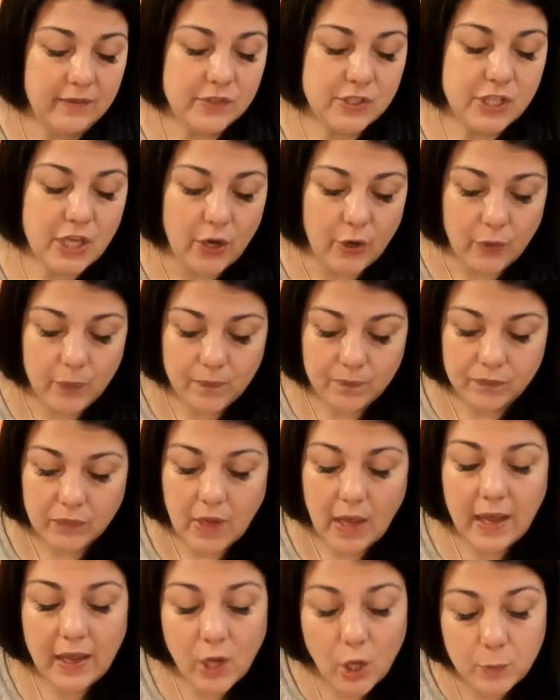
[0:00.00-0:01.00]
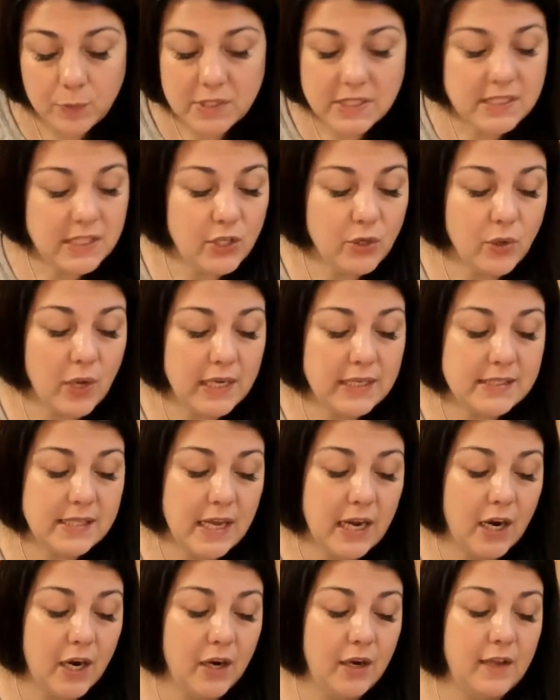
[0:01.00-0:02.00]
So I hope to see you guys
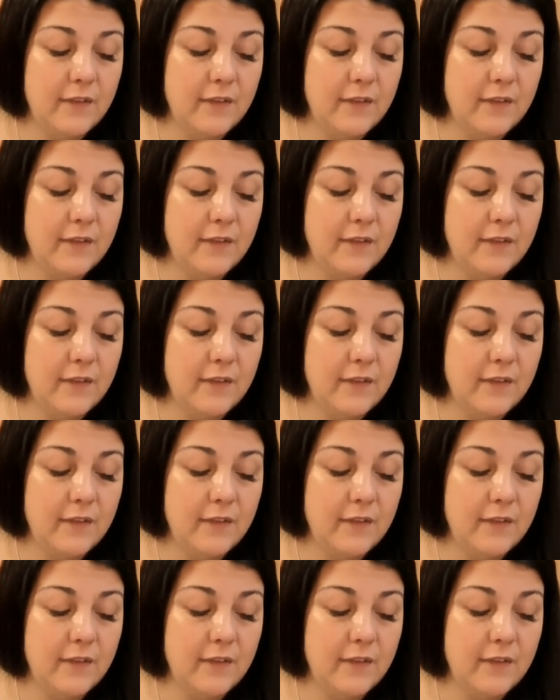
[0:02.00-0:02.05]
there.